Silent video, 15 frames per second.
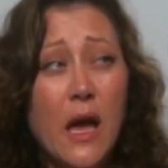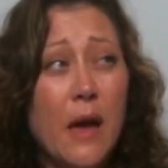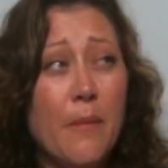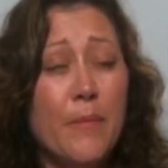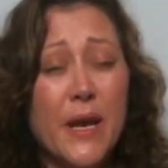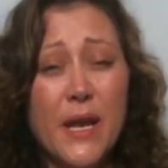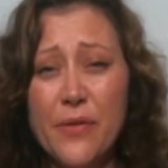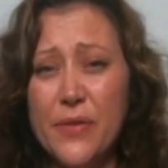
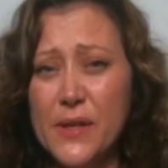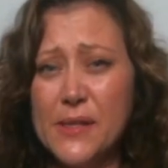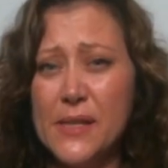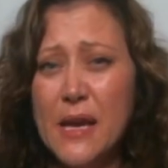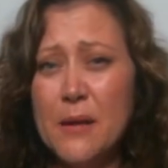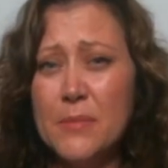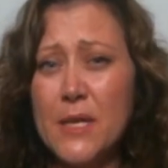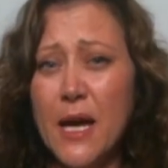but at the
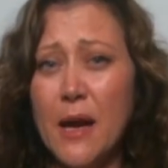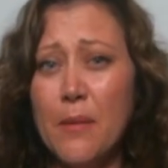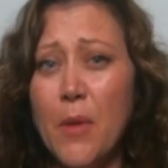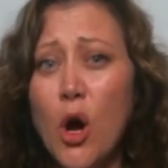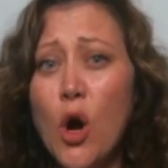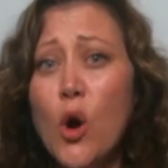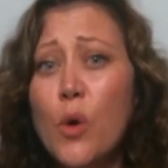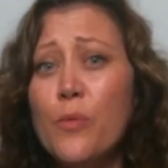same time
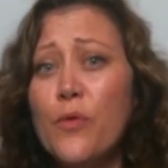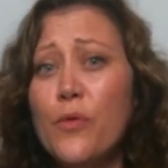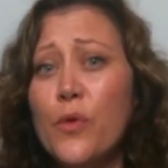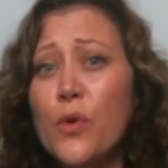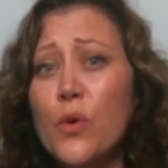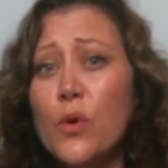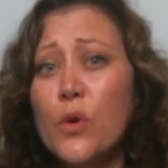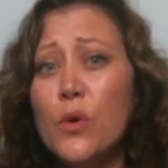
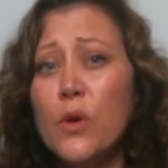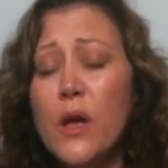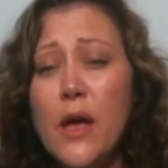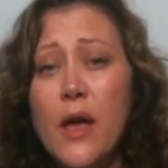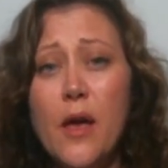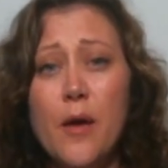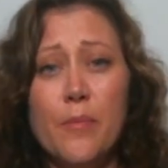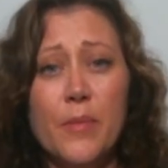hopeful,
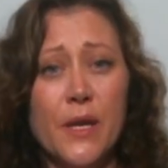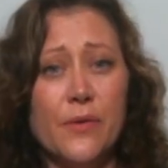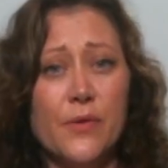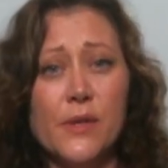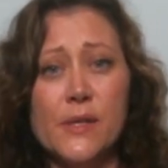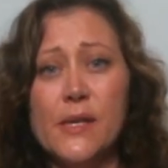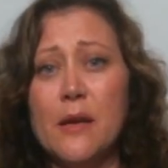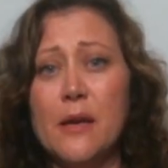but at the
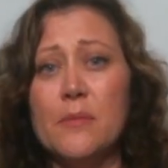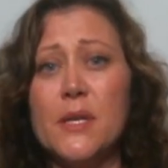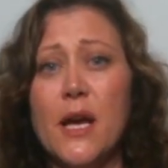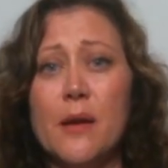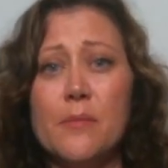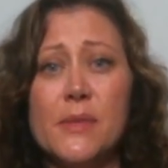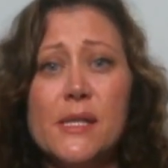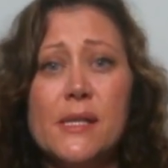same
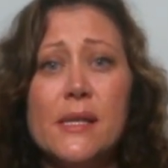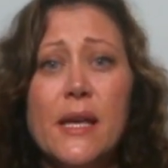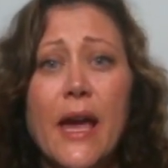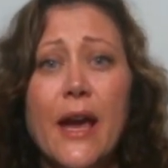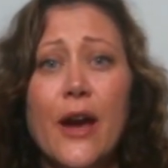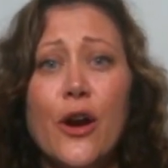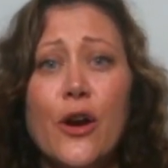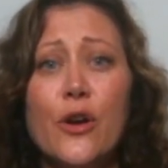time
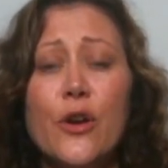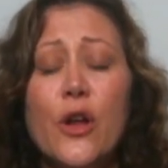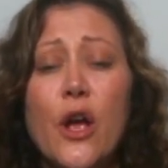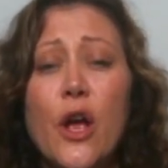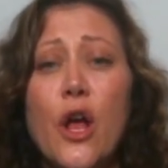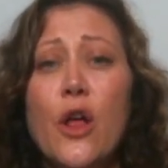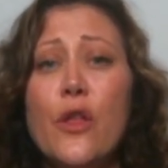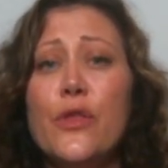scared,
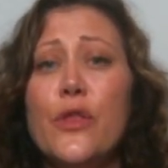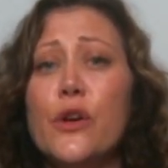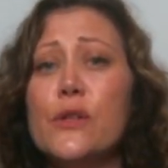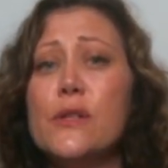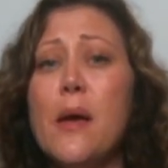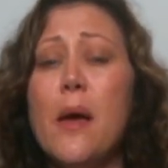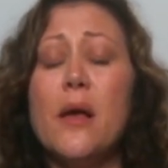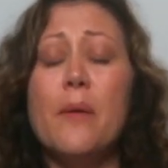there's
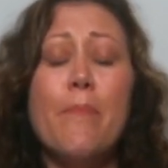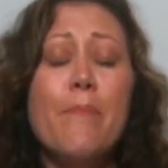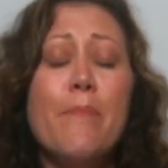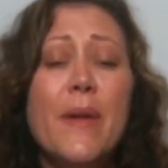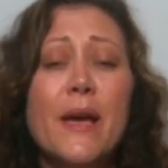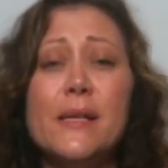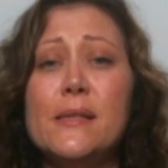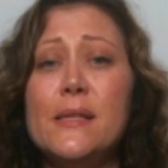
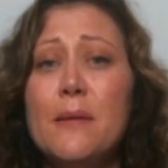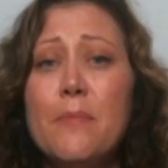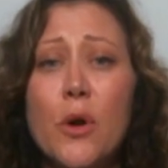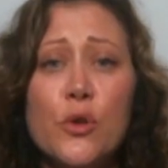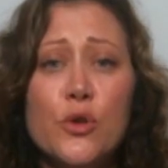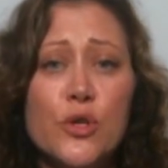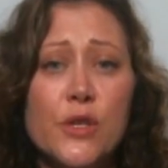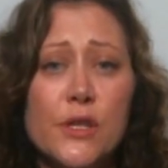mixed
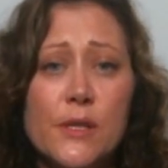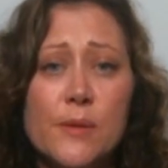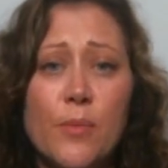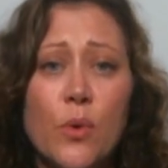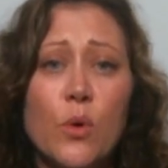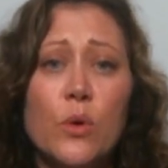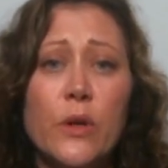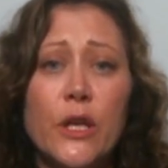emotions
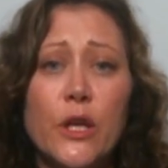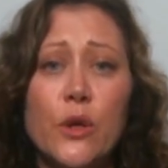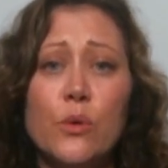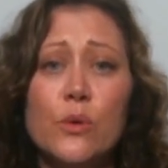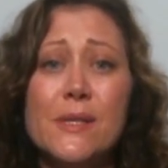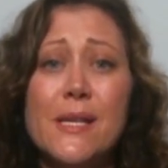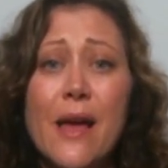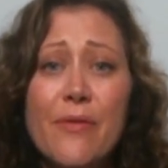pulling
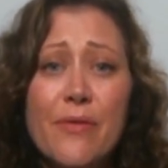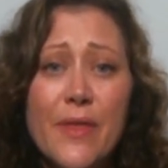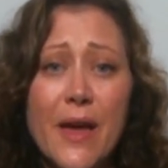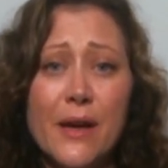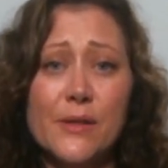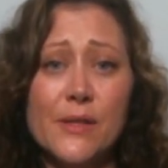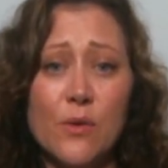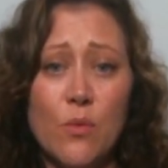you
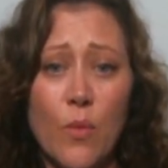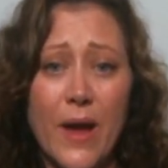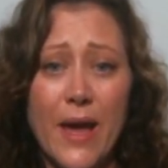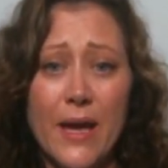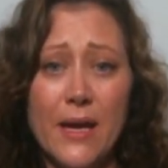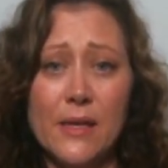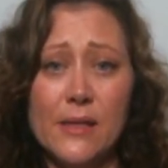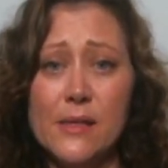10,000
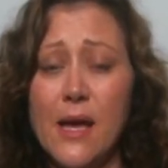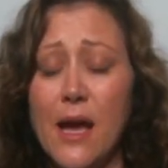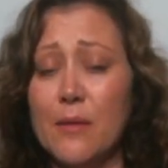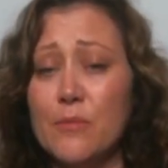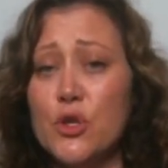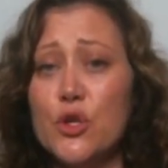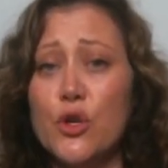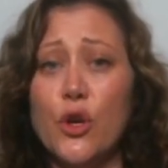ways. I'm
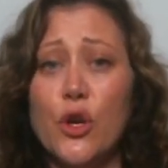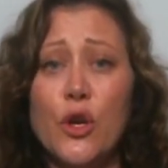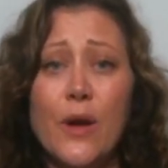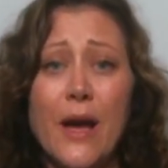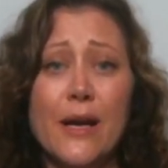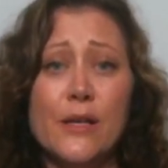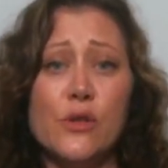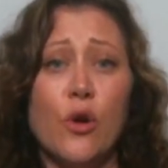sure you
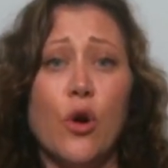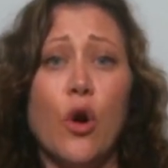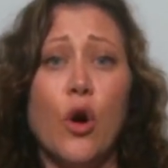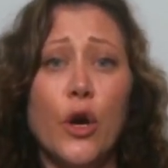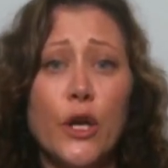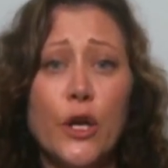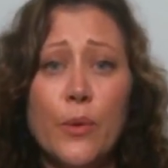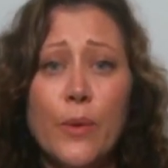guys are
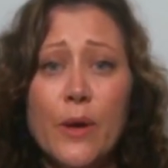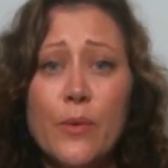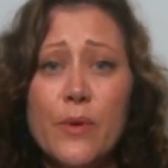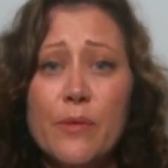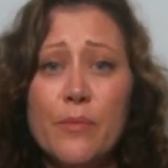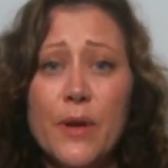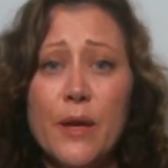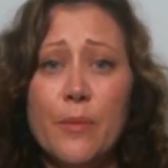arguing
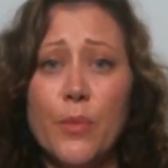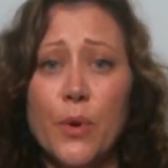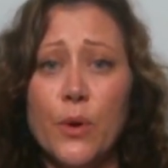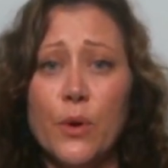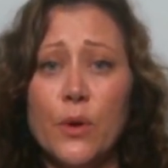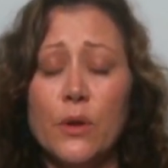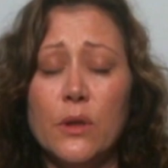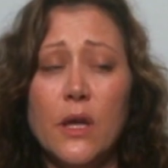with
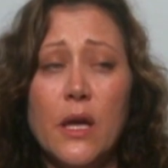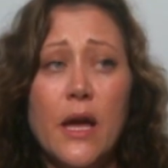people.